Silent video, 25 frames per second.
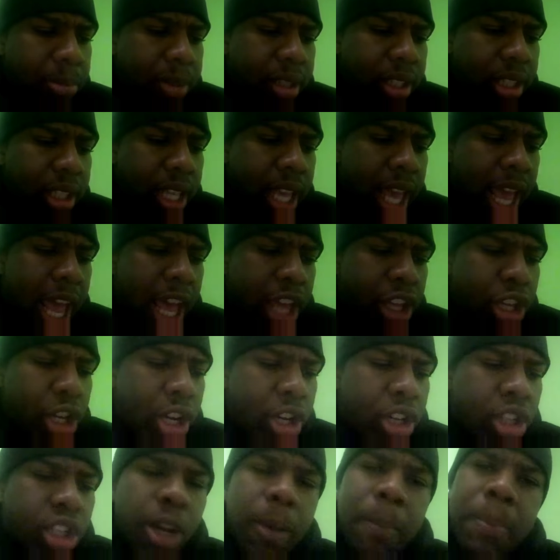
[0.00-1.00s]

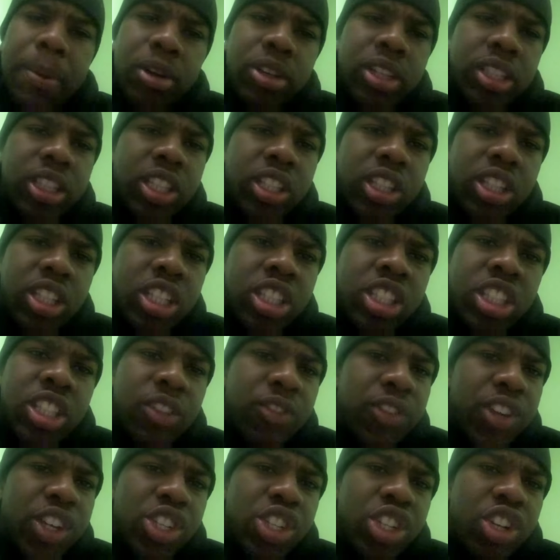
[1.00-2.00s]
You're building this
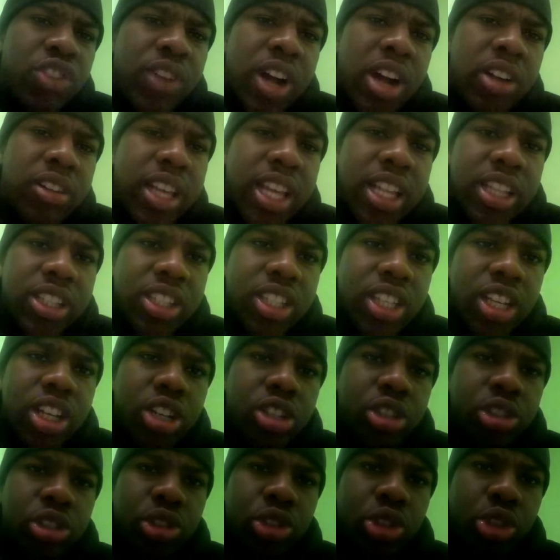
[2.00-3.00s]
division around
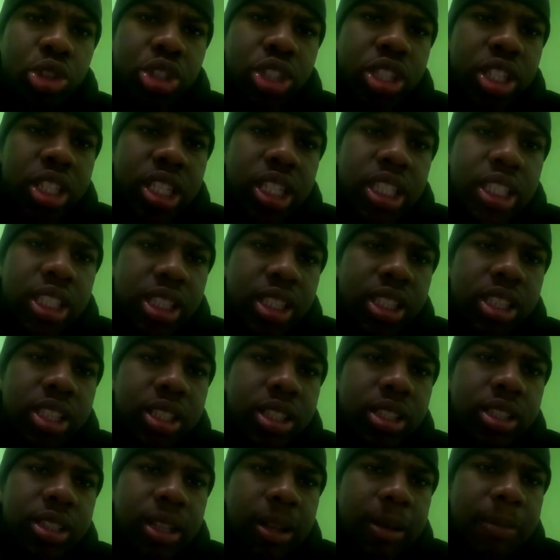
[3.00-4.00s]
Enzo. You should
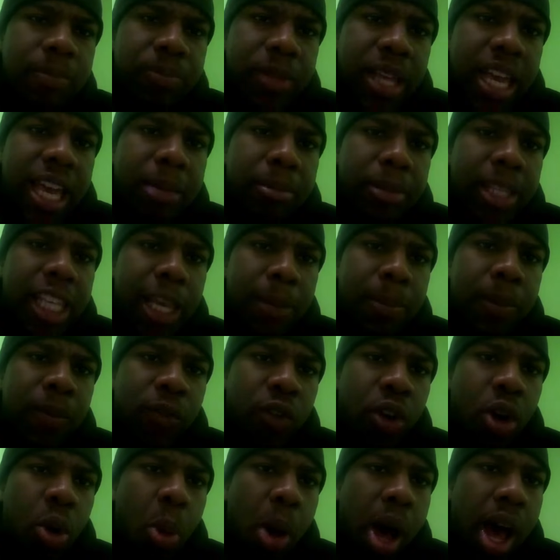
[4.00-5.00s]
just let him keep it
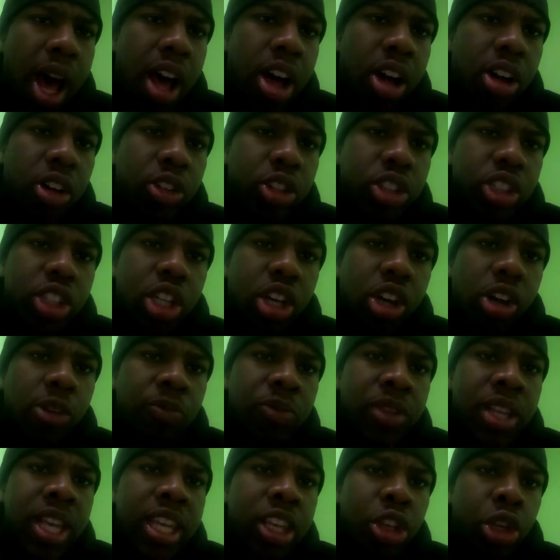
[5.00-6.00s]
for a while so
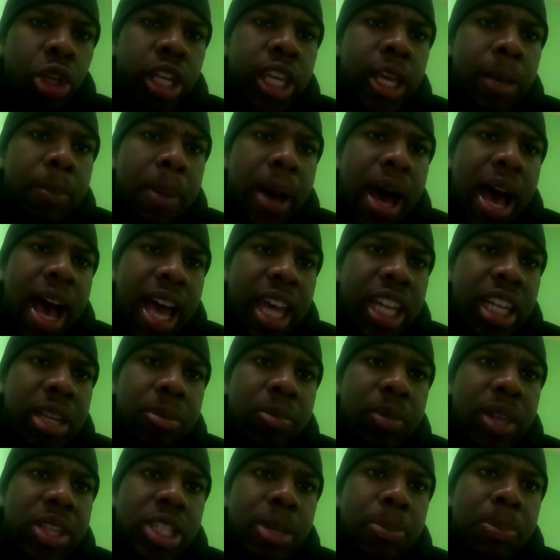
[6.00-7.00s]
you can get behind
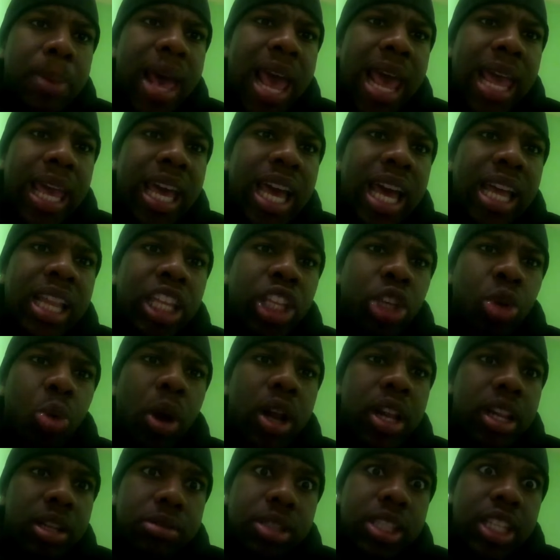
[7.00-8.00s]
him as a bad guy. Like you
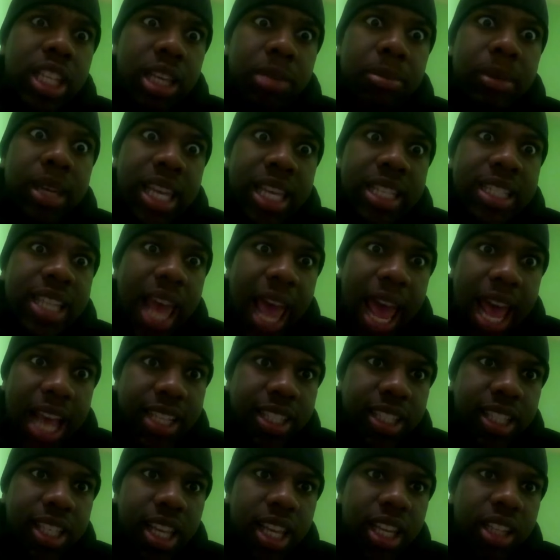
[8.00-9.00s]
want to see him get his
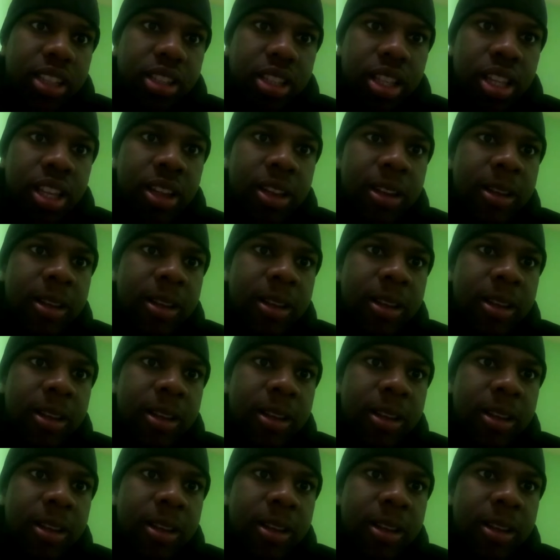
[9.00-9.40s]
ass kicked.